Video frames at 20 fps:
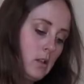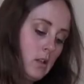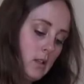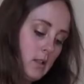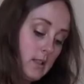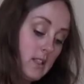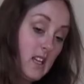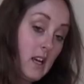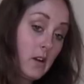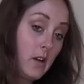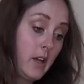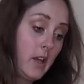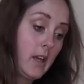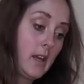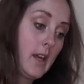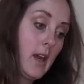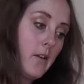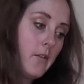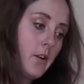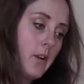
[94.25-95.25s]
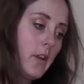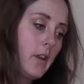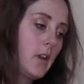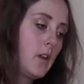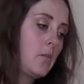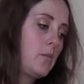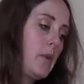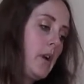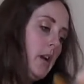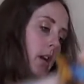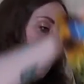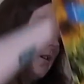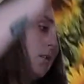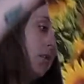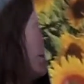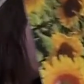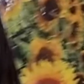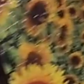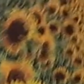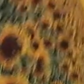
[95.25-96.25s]
This is how I hang everything in my
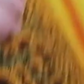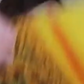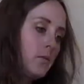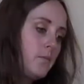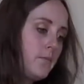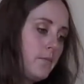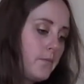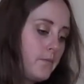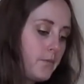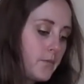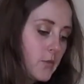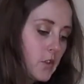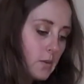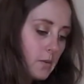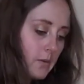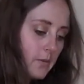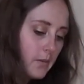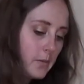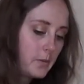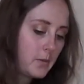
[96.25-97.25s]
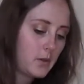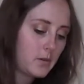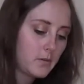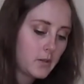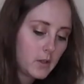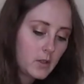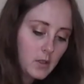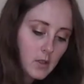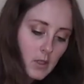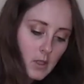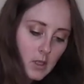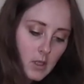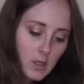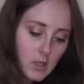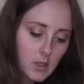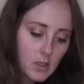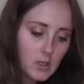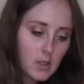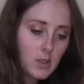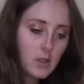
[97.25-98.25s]
house. So I'm gonna flip it over.
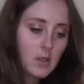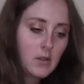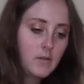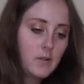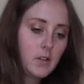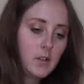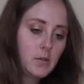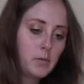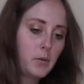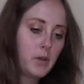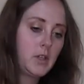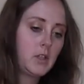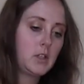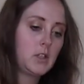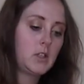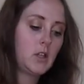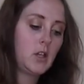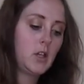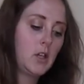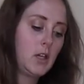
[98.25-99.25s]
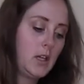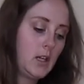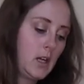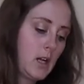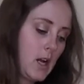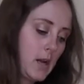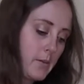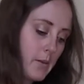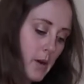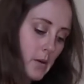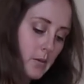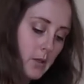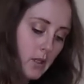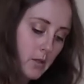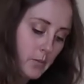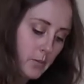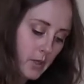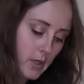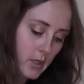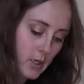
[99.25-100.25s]
Feels pretty sturdy. I probably
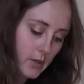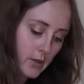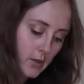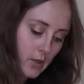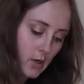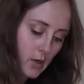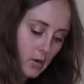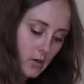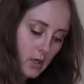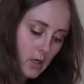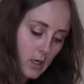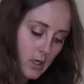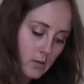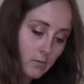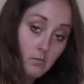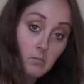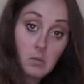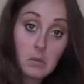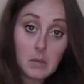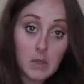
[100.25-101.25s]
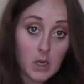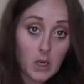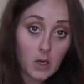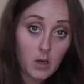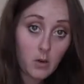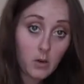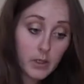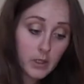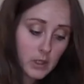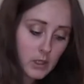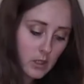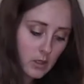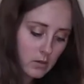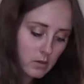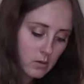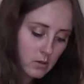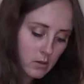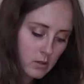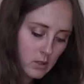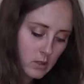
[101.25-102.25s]
could put another coat on. I'm not going to.
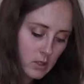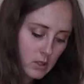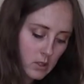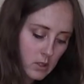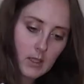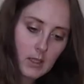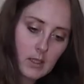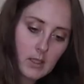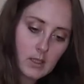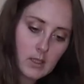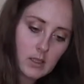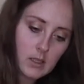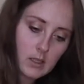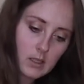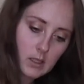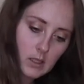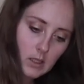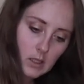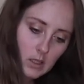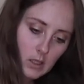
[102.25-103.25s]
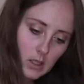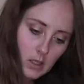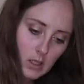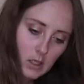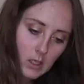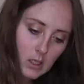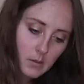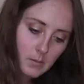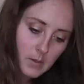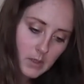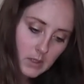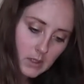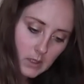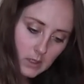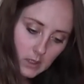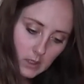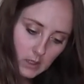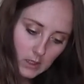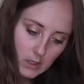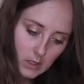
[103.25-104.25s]
This, I'm gonna
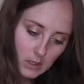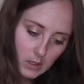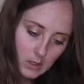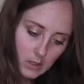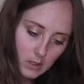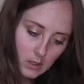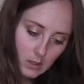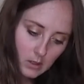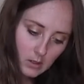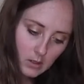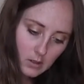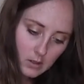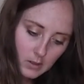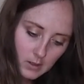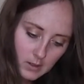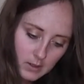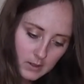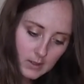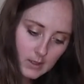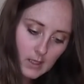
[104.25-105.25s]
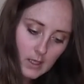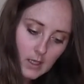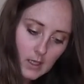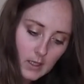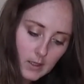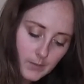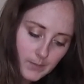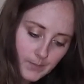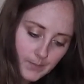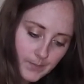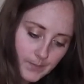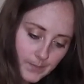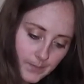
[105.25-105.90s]
stick it on the side.